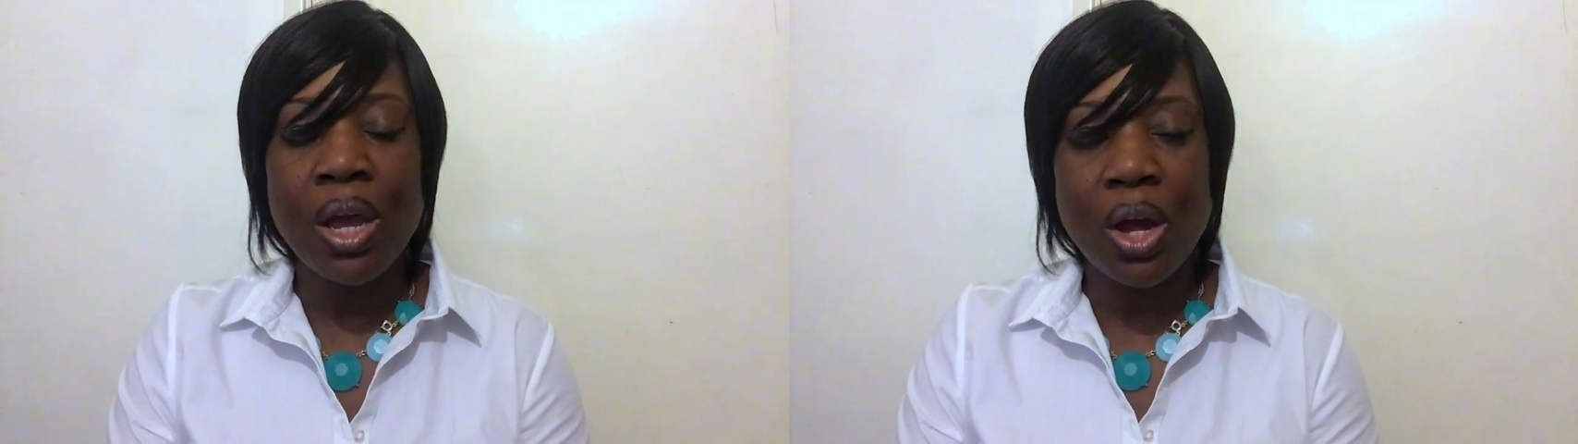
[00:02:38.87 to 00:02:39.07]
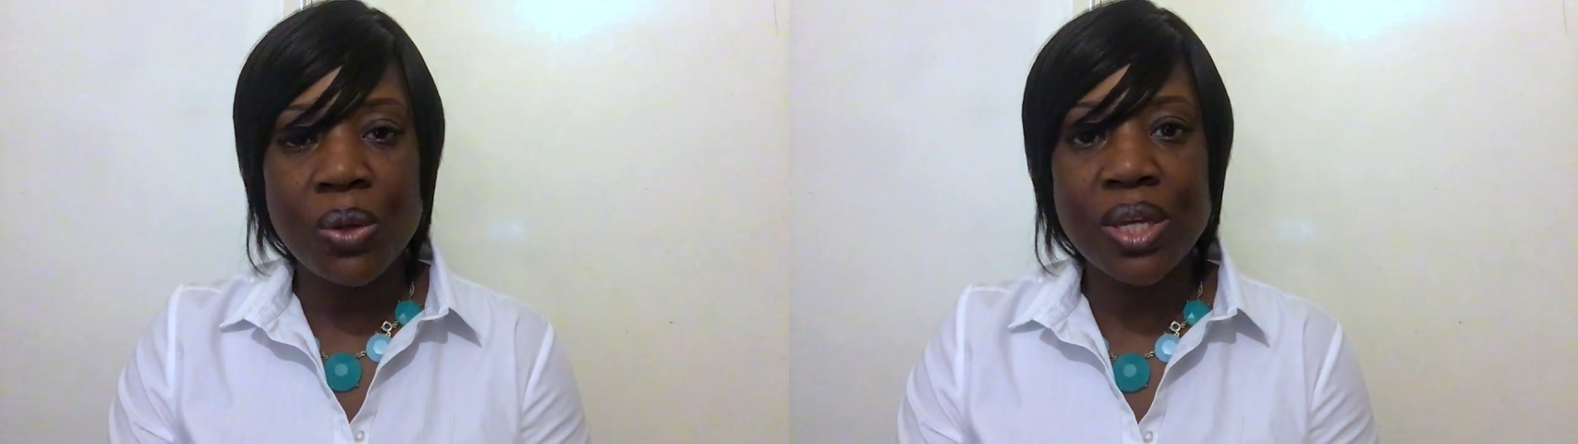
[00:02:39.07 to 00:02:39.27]

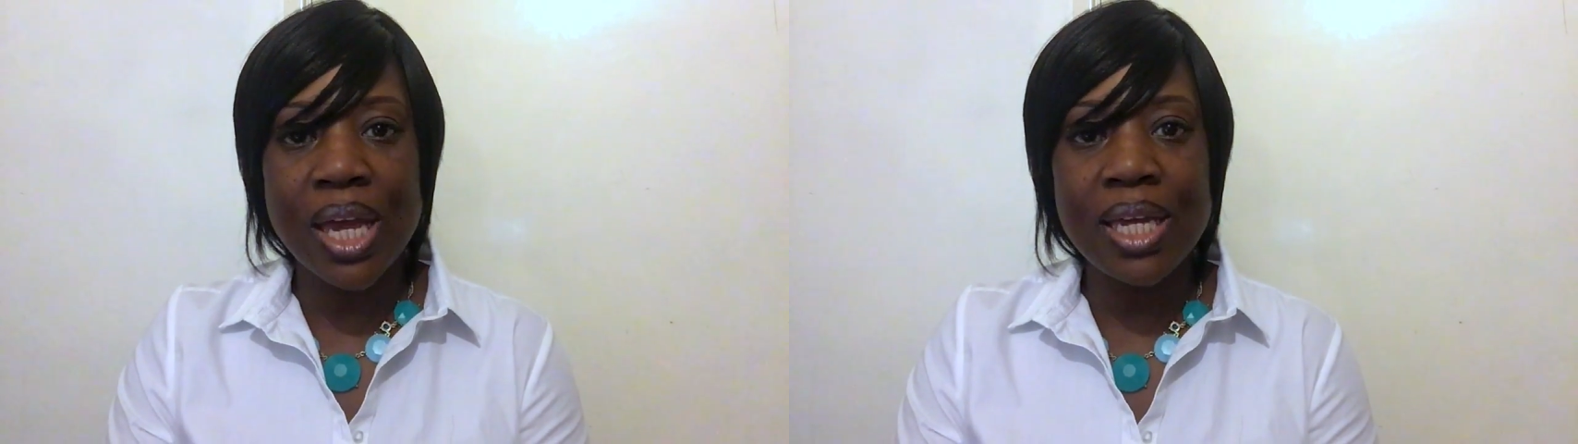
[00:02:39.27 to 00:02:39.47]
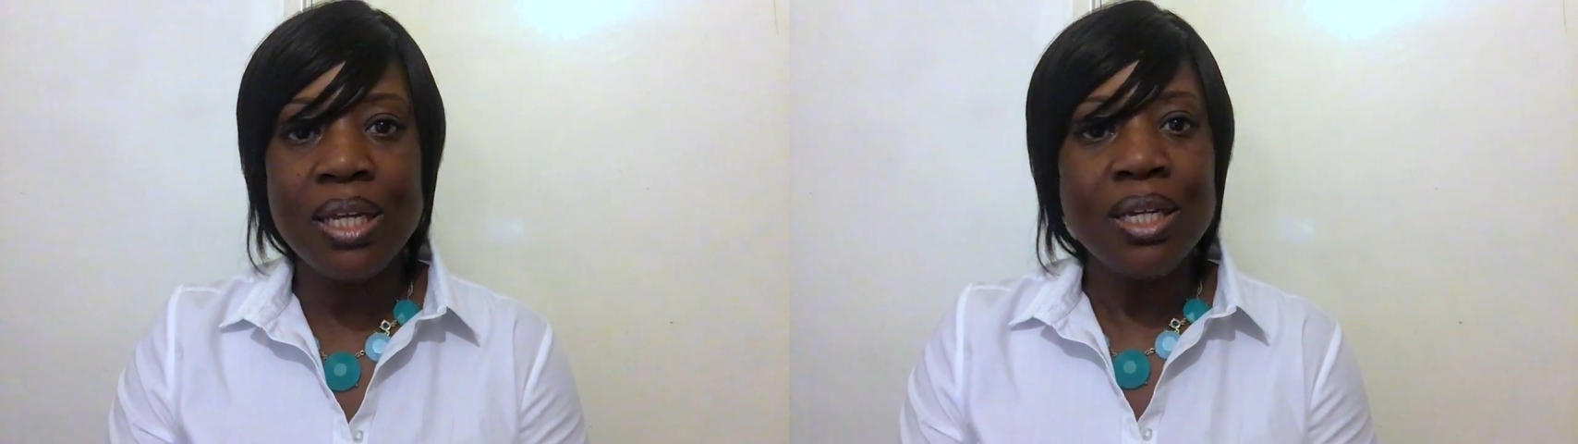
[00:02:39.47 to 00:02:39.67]

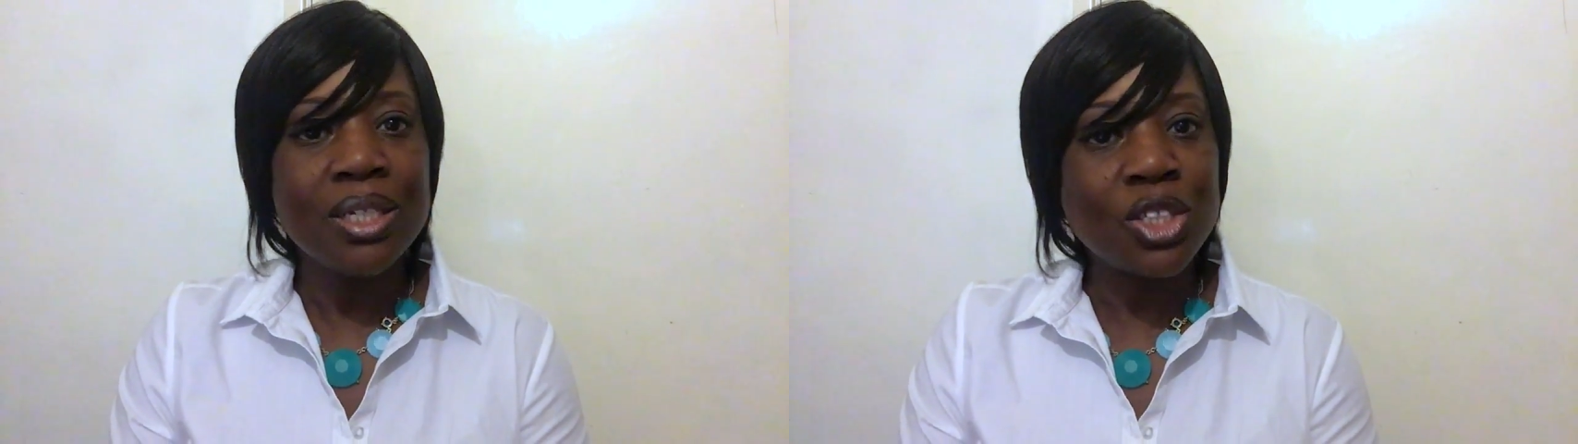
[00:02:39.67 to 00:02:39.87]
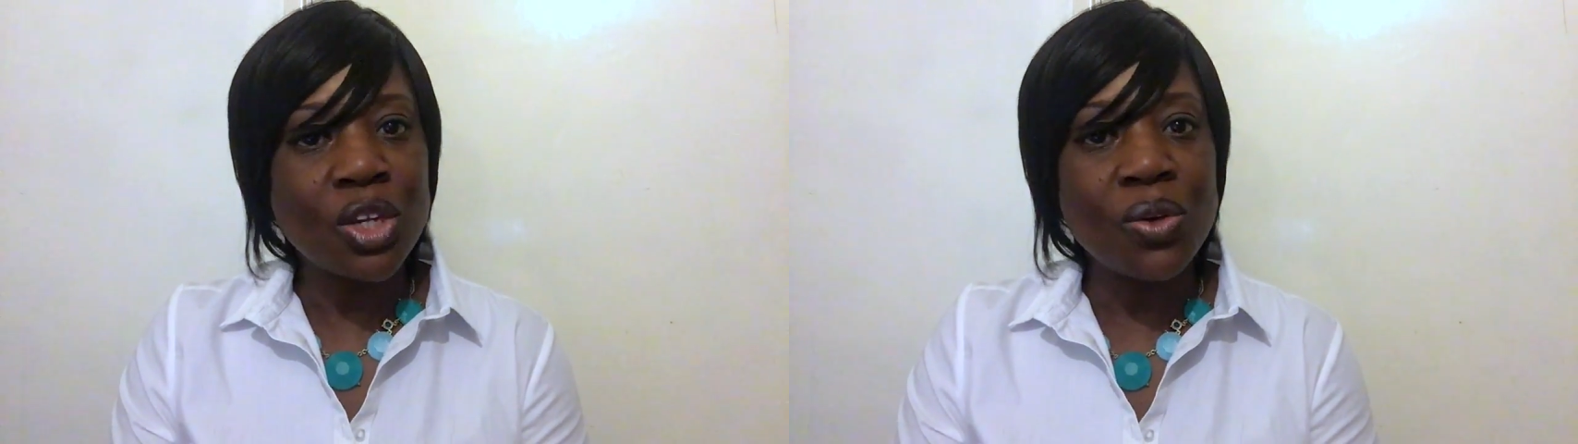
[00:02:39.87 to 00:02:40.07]
Okay,
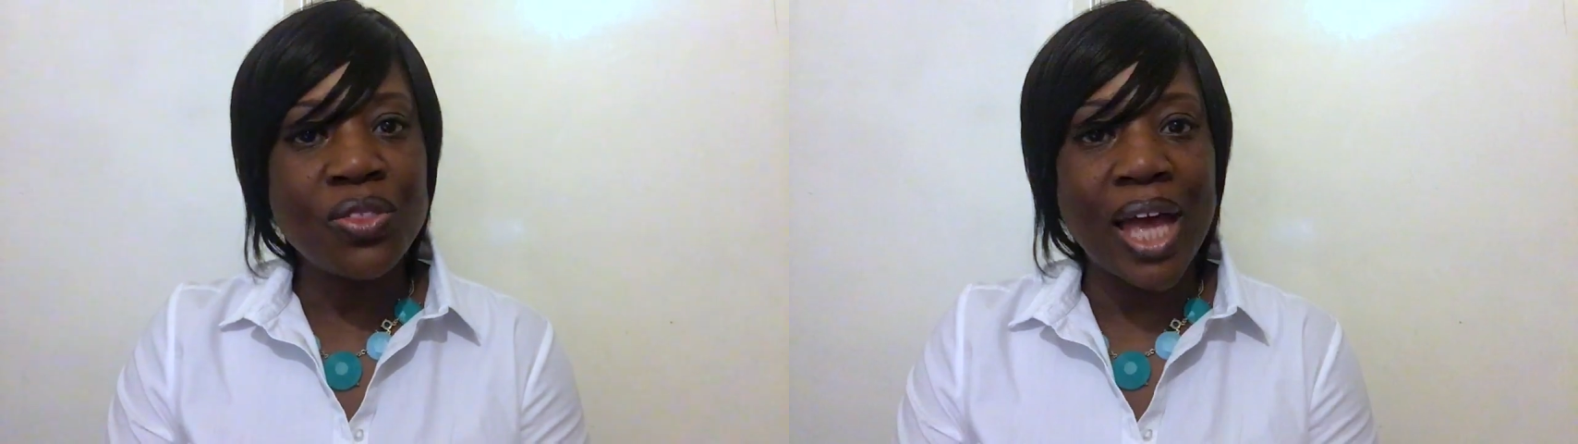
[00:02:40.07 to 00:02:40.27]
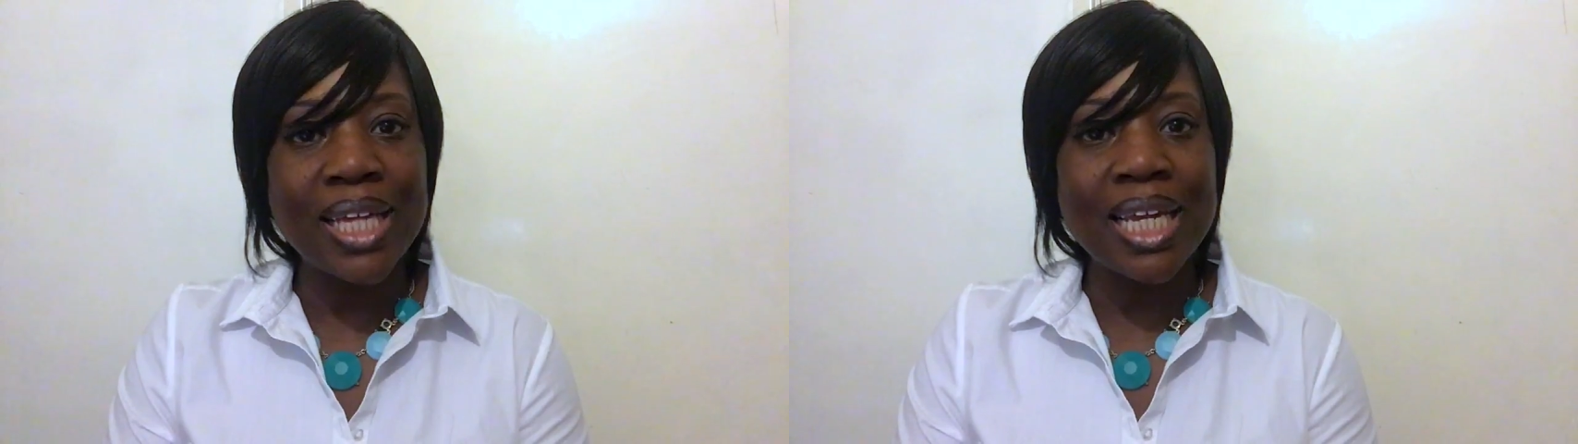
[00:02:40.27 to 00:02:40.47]
so
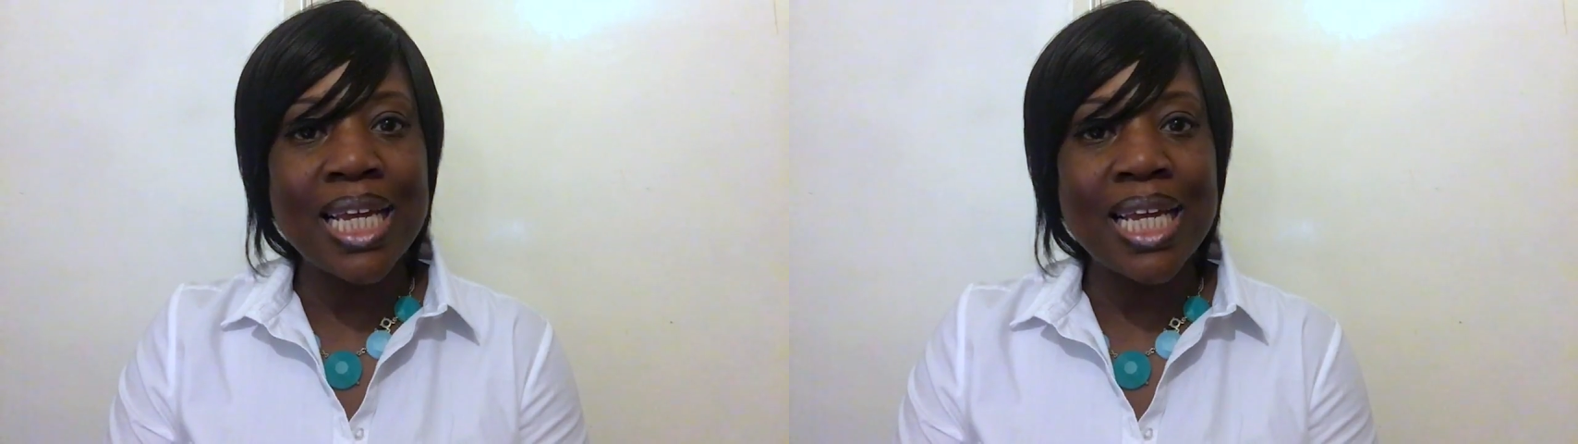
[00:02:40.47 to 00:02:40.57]
that